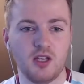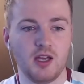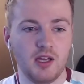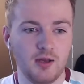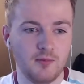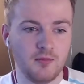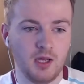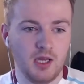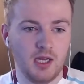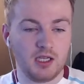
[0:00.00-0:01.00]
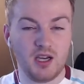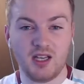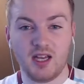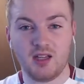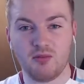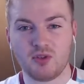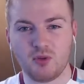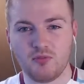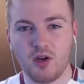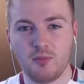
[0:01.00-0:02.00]
And yet again, he was sort
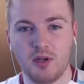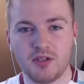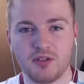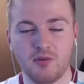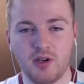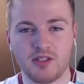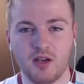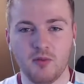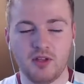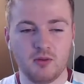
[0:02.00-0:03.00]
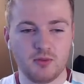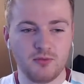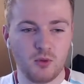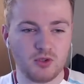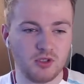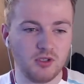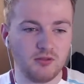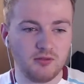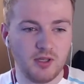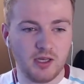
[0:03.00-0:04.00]
of right place at the right time. I think he was fortunate
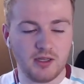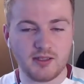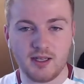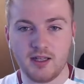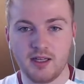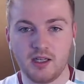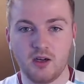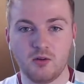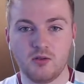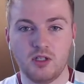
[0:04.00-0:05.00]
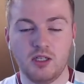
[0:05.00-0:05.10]
to get that goal.